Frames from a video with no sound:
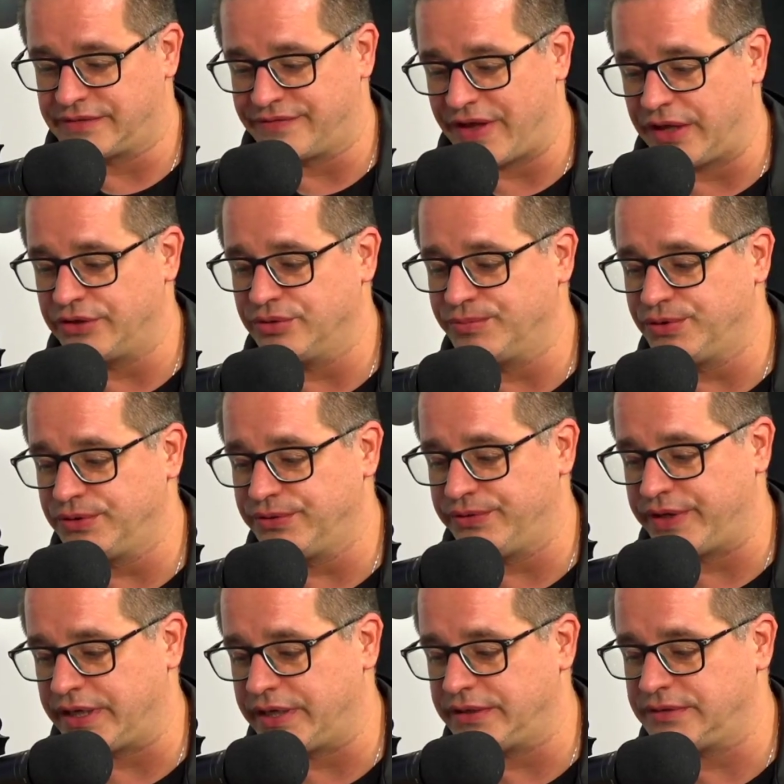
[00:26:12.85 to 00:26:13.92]
that is
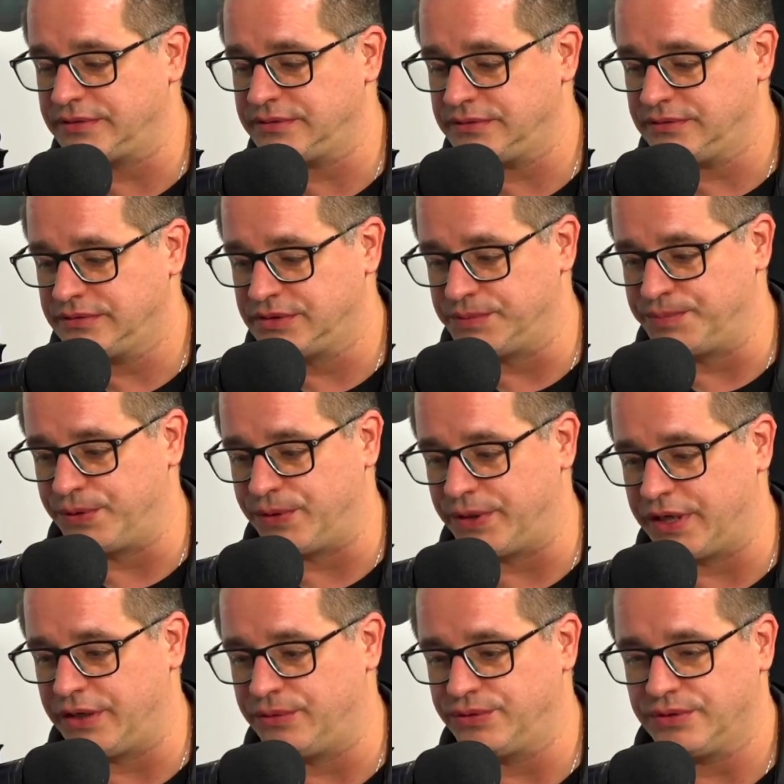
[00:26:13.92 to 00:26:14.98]
valuable than
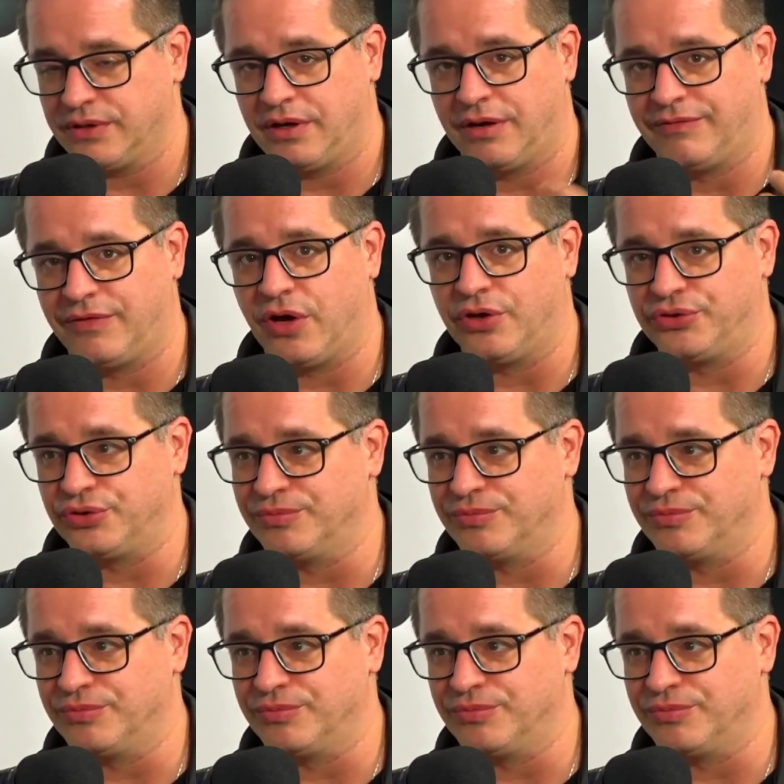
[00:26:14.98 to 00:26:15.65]
to put out